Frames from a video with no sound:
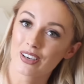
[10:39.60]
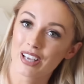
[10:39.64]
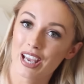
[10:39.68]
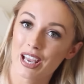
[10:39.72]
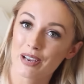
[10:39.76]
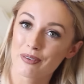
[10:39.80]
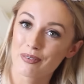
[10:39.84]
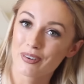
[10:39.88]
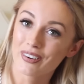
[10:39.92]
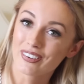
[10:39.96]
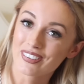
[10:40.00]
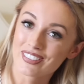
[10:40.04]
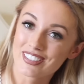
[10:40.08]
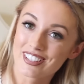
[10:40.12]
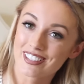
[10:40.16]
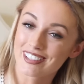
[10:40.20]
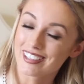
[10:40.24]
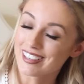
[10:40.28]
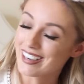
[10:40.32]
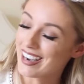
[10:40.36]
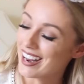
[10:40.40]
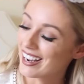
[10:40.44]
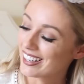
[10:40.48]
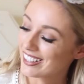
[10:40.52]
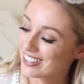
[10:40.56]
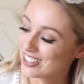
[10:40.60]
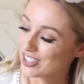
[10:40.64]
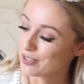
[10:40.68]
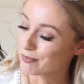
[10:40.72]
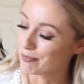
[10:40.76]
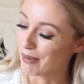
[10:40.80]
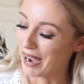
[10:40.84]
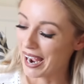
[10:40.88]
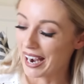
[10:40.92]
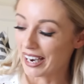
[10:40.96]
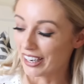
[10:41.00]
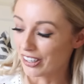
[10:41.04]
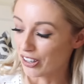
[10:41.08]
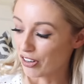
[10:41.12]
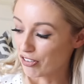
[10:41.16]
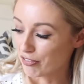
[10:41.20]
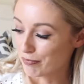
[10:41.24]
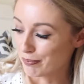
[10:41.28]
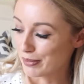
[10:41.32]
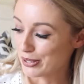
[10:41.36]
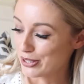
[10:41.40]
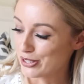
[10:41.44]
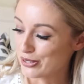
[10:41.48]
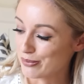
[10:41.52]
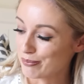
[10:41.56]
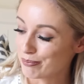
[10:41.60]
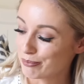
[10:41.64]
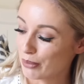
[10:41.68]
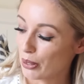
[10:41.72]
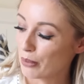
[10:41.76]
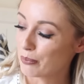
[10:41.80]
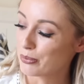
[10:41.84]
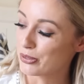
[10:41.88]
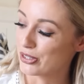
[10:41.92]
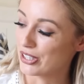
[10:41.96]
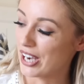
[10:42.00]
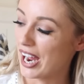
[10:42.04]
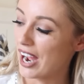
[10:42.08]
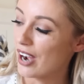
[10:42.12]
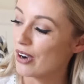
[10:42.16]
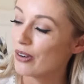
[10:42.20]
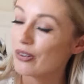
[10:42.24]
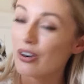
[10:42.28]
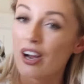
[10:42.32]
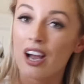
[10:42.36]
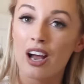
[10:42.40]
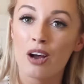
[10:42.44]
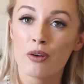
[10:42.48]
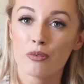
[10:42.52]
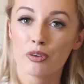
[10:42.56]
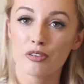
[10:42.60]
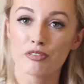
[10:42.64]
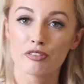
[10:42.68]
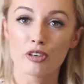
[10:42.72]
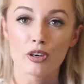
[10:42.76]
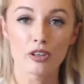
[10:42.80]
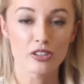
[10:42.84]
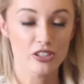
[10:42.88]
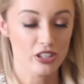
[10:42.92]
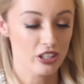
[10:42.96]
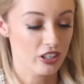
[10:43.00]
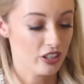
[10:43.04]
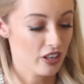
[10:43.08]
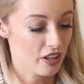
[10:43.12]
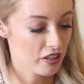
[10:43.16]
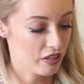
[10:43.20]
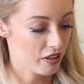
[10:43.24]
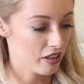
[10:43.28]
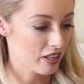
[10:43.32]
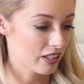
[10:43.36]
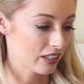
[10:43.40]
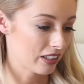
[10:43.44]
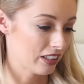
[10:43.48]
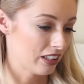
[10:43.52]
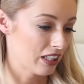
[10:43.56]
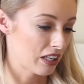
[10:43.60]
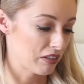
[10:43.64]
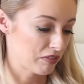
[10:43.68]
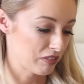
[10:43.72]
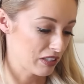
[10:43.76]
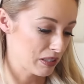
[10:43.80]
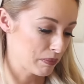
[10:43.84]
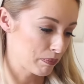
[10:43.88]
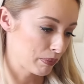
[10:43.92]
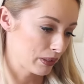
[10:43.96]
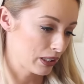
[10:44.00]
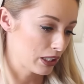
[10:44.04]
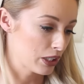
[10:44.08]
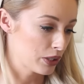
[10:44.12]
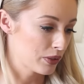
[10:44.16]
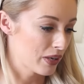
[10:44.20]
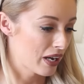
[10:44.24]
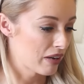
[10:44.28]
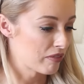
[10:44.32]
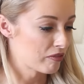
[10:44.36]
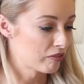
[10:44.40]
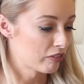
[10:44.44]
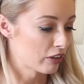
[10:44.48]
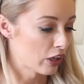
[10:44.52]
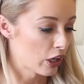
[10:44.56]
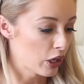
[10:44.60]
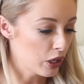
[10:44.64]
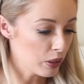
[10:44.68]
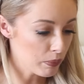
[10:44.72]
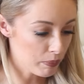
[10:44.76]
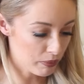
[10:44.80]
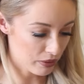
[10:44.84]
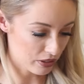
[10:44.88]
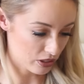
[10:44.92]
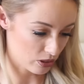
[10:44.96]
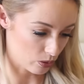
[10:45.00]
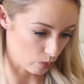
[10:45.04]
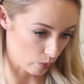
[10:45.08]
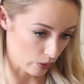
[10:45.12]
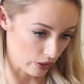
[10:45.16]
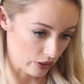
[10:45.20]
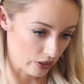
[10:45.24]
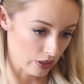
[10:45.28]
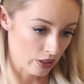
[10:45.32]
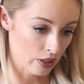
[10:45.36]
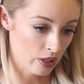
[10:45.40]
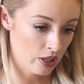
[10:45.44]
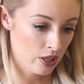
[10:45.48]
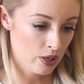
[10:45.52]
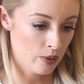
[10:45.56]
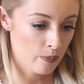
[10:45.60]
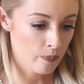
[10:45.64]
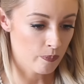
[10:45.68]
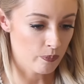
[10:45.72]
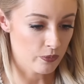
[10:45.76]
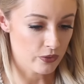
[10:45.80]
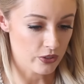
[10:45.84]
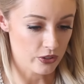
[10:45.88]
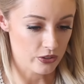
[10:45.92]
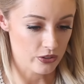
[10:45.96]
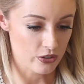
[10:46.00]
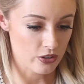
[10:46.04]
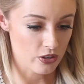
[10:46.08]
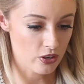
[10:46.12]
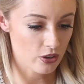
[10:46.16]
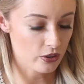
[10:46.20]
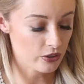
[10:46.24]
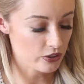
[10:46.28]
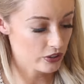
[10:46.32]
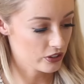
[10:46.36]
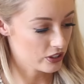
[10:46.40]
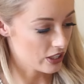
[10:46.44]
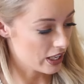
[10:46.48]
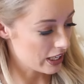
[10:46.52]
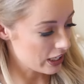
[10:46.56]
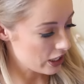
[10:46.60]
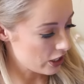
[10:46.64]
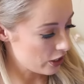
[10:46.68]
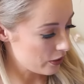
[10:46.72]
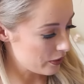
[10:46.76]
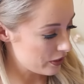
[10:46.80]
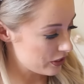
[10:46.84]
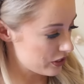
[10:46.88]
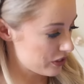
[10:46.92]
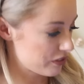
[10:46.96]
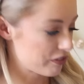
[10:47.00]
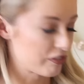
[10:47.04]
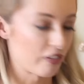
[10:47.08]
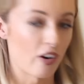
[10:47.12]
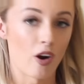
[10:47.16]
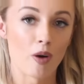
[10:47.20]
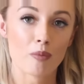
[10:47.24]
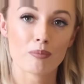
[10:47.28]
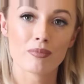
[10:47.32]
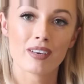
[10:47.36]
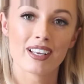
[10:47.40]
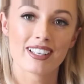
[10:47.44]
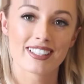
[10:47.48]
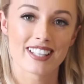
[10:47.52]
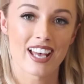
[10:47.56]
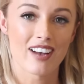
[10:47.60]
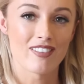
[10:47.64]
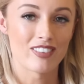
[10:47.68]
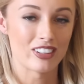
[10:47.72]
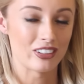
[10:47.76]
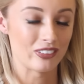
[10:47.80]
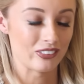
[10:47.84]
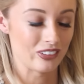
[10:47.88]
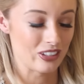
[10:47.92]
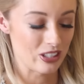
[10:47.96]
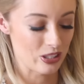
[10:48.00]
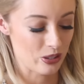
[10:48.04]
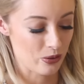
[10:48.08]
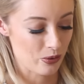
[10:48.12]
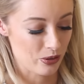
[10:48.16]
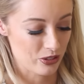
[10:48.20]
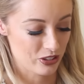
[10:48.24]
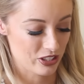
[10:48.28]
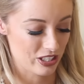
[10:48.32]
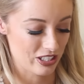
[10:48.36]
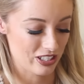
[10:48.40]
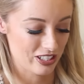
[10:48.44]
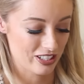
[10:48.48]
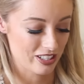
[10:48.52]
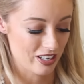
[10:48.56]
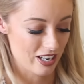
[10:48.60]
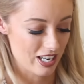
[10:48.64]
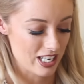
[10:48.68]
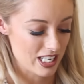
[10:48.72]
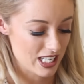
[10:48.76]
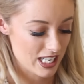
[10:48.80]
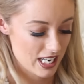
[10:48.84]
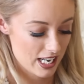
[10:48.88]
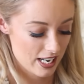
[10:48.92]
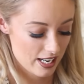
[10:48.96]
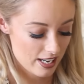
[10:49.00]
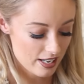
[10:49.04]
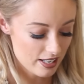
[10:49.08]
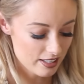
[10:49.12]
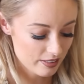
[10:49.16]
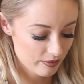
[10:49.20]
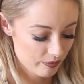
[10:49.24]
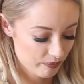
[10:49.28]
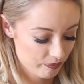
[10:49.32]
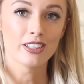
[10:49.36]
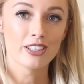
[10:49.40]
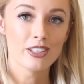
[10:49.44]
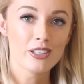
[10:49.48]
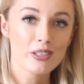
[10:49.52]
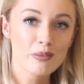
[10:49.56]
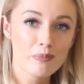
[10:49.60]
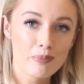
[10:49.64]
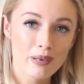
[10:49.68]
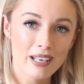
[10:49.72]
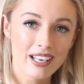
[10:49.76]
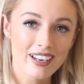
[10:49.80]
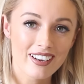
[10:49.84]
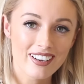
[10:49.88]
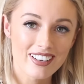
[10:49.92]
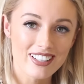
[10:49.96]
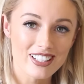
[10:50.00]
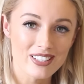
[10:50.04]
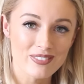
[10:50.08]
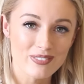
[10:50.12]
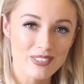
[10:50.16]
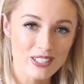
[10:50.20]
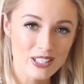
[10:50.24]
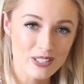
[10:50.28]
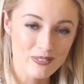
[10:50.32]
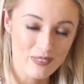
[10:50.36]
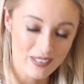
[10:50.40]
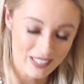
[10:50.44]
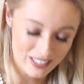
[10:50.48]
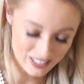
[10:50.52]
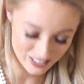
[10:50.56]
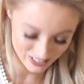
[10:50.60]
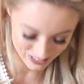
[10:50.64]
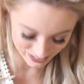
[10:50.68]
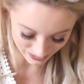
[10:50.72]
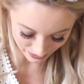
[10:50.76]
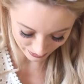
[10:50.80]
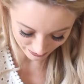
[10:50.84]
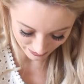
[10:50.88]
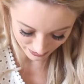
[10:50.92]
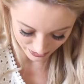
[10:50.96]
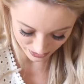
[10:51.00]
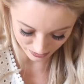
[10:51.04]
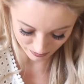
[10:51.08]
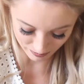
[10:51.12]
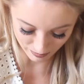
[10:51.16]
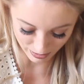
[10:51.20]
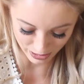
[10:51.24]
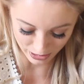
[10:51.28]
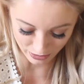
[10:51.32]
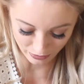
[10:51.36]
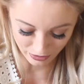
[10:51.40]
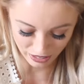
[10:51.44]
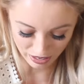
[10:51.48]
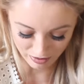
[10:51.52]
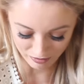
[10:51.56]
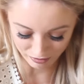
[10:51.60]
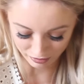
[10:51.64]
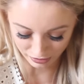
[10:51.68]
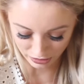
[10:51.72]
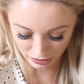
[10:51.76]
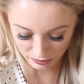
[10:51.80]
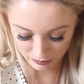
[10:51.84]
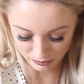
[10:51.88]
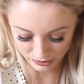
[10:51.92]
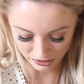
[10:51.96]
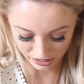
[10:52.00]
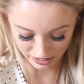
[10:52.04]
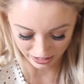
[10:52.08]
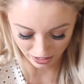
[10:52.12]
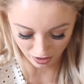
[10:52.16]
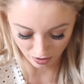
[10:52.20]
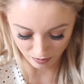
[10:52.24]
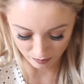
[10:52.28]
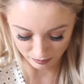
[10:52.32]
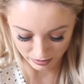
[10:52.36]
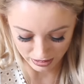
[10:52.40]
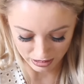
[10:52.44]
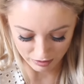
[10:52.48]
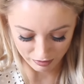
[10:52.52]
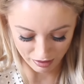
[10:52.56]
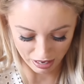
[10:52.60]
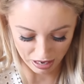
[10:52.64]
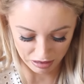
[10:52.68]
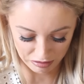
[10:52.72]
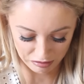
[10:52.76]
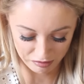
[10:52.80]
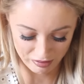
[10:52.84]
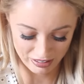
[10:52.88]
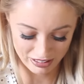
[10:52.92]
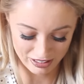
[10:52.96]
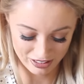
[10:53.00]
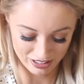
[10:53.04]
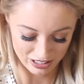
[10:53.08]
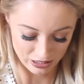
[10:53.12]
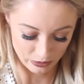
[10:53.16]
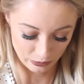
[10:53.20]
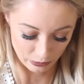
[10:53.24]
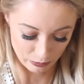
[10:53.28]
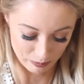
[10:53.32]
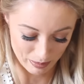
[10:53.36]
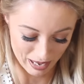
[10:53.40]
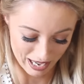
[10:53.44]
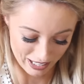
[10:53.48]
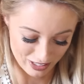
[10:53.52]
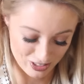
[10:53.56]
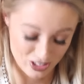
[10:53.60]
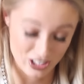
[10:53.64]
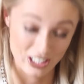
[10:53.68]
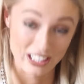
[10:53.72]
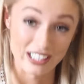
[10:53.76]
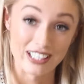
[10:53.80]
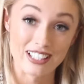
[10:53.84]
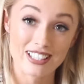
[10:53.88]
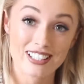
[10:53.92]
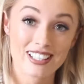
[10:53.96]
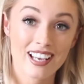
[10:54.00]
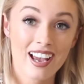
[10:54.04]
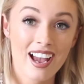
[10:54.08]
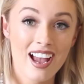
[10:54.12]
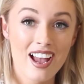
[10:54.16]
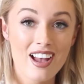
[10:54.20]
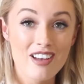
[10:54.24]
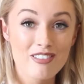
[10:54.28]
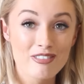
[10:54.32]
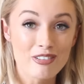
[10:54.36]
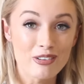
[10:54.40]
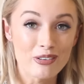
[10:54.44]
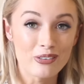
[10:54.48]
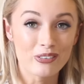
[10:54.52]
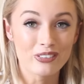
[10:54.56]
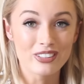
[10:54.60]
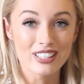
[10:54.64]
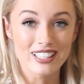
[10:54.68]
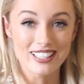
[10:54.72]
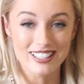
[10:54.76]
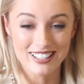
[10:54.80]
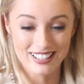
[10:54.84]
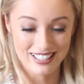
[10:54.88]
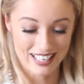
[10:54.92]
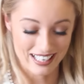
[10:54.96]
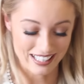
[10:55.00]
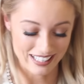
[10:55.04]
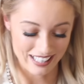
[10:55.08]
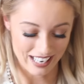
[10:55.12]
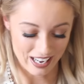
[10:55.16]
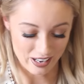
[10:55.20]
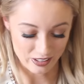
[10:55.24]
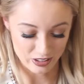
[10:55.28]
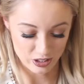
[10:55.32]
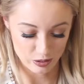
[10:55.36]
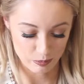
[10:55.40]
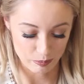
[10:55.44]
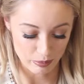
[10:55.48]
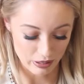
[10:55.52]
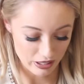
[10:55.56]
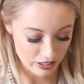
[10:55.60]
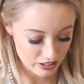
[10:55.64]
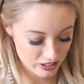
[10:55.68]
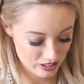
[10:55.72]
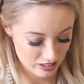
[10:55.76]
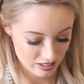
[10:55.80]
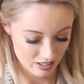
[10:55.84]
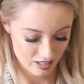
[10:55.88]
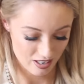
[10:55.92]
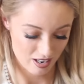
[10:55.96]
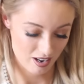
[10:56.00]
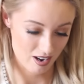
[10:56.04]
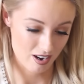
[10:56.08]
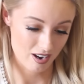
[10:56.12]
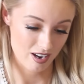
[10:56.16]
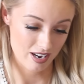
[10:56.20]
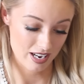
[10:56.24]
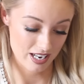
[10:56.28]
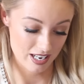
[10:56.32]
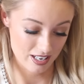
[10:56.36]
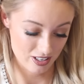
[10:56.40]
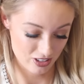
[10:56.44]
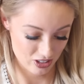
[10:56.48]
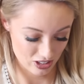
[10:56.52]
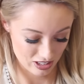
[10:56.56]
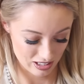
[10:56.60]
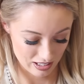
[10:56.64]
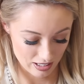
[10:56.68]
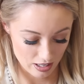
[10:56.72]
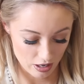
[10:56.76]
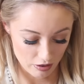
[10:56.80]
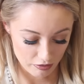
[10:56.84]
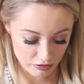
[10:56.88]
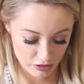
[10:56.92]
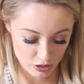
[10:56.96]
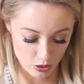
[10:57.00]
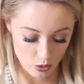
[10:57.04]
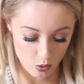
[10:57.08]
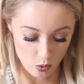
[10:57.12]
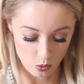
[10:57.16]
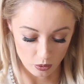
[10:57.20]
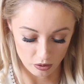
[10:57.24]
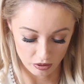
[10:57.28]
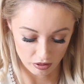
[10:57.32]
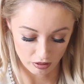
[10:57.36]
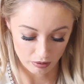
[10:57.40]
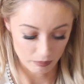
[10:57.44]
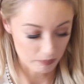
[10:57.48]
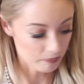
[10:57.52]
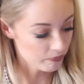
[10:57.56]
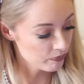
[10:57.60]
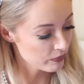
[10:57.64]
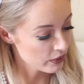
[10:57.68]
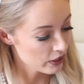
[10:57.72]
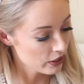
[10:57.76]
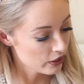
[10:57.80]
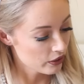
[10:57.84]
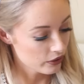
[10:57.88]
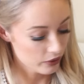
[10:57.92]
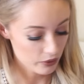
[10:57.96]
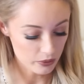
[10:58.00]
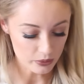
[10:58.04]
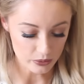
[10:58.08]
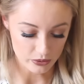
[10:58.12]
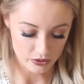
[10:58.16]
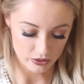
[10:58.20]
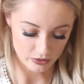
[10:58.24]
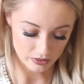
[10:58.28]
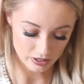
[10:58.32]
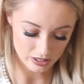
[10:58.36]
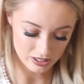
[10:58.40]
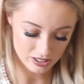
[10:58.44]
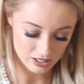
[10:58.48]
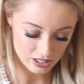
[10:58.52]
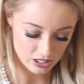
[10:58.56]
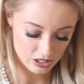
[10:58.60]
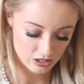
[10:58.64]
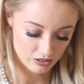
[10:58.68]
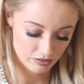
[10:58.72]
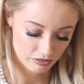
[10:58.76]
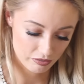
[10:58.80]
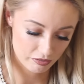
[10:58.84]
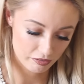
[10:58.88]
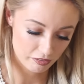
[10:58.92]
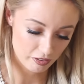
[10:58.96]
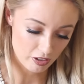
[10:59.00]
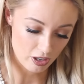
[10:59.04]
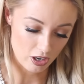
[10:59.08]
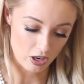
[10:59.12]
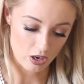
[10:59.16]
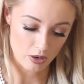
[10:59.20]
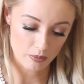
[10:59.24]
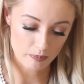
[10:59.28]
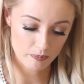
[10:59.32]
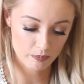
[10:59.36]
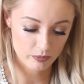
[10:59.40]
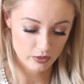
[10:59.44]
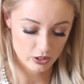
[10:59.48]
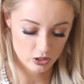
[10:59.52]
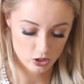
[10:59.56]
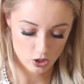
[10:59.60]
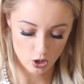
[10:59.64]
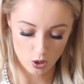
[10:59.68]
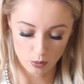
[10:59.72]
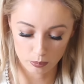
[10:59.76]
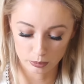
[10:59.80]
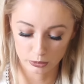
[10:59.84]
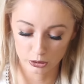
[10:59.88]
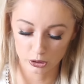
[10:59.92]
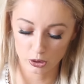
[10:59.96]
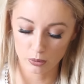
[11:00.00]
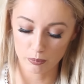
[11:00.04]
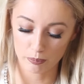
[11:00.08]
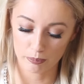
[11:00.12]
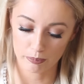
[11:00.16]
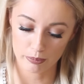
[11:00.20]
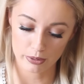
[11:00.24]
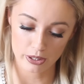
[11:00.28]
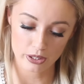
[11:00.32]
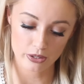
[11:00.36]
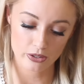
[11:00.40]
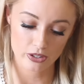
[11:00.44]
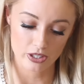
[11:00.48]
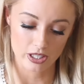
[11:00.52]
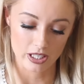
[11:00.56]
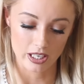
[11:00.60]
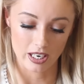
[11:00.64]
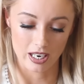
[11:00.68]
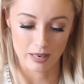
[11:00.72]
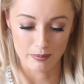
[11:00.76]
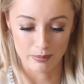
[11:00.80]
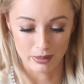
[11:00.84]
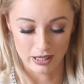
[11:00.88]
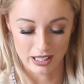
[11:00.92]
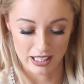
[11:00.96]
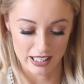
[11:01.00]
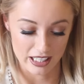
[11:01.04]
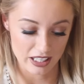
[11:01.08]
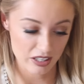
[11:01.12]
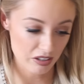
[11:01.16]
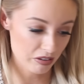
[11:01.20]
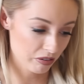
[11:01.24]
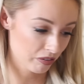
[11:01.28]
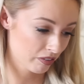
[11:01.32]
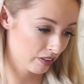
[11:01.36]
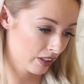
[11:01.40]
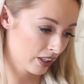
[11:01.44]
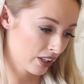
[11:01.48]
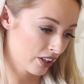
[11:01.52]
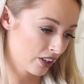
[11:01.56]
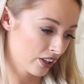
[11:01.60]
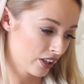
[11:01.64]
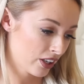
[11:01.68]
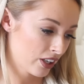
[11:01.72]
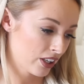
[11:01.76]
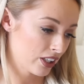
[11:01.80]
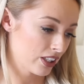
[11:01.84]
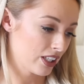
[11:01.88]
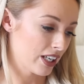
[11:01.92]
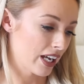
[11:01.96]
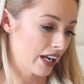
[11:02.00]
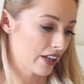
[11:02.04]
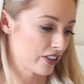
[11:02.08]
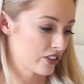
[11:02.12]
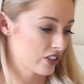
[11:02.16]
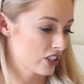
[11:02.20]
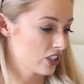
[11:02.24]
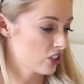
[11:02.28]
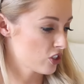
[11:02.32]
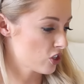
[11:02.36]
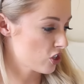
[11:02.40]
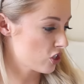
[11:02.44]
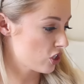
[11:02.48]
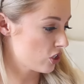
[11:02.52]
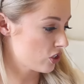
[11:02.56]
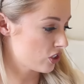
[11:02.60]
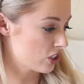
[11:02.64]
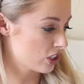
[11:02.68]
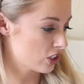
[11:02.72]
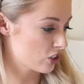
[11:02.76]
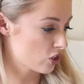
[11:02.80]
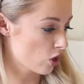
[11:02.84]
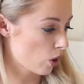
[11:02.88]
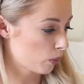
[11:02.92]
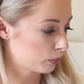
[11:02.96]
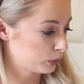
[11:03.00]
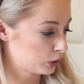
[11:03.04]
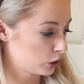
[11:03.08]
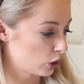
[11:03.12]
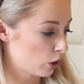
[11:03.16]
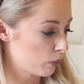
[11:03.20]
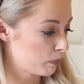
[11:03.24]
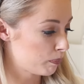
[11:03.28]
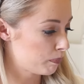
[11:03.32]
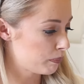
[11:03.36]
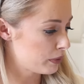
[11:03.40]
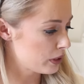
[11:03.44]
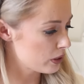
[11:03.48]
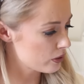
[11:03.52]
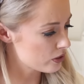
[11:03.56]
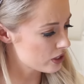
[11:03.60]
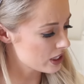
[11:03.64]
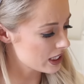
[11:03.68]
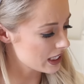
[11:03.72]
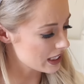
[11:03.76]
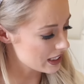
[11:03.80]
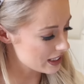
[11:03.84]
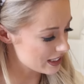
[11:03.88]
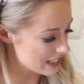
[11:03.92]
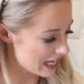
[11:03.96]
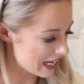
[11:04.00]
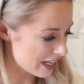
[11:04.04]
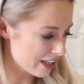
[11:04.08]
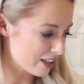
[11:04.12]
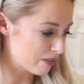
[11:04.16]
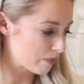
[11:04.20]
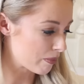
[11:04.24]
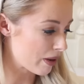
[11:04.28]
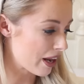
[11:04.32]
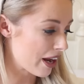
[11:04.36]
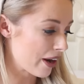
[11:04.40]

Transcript: Okay, well on to the next bag of bits and bobs now. We've got another lovely blue envelope. This one does not say who it's from. Let's have a little look what's inside here. UPRs must spend so much money on envelopes. I can't believe how fancy all the packaging is for all these send-outs, but I just love to hoard them. Oh, so this is from Topshop Beauty, I believe. Yes, introducing Topshop Beauty denim